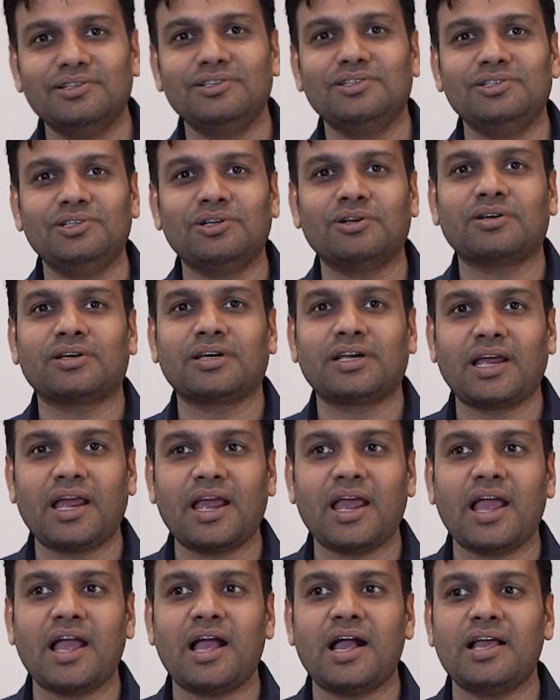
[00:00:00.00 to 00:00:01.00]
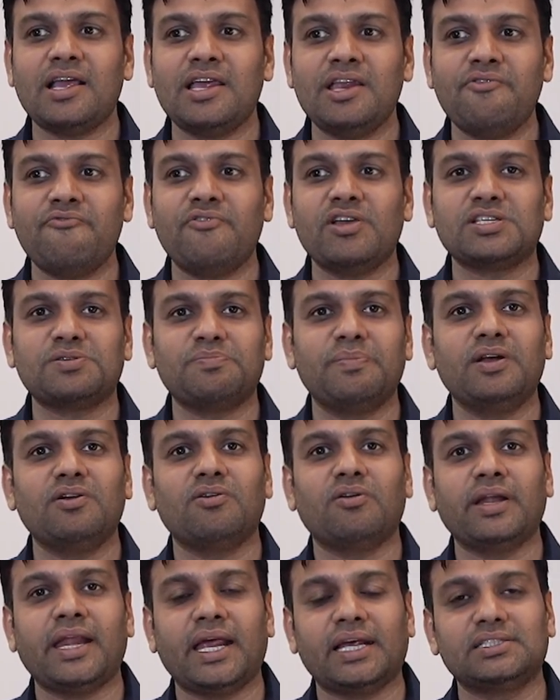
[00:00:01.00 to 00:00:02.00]
your investment
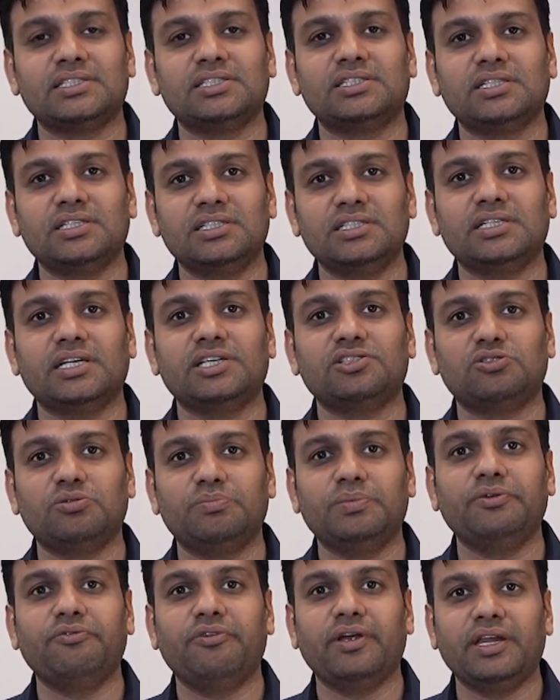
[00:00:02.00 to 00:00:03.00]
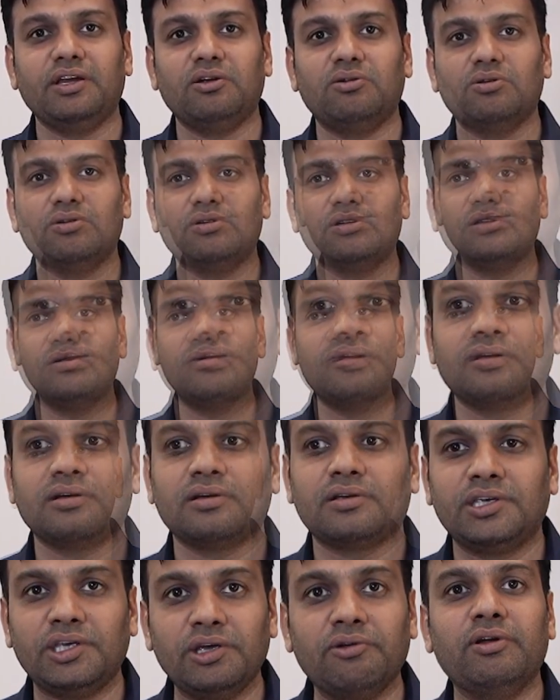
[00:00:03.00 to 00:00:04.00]
on accessories has to be very good.
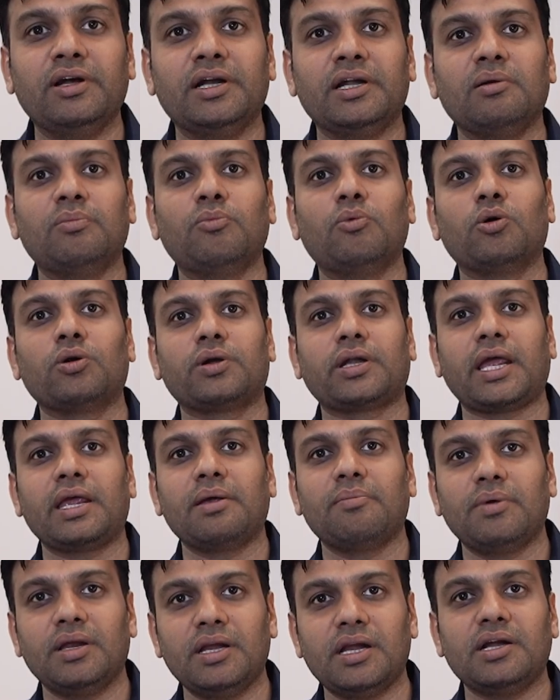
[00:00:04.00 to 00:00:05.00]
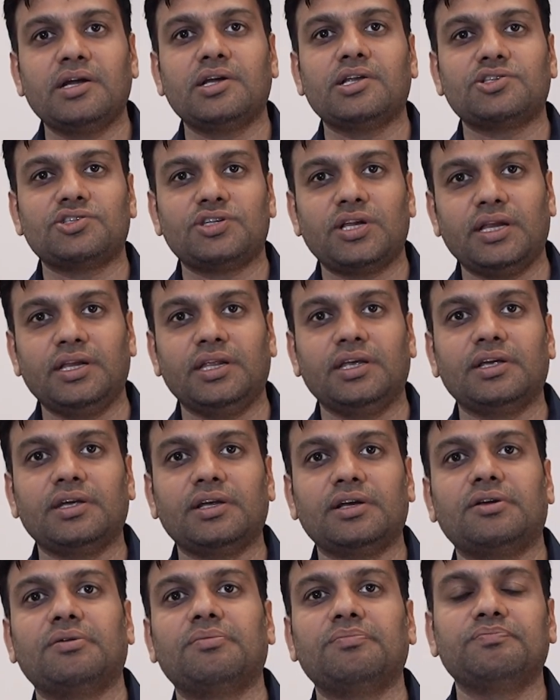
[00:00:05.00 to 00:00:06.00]
Give little more time in understanding
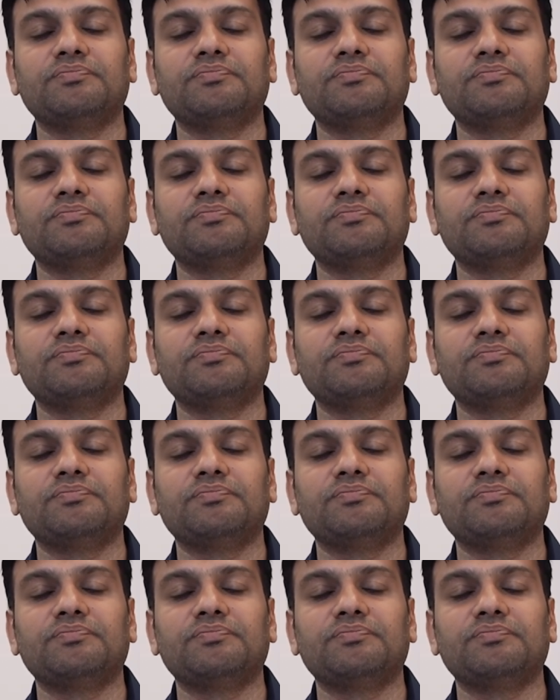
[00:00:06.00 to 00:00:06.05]
it.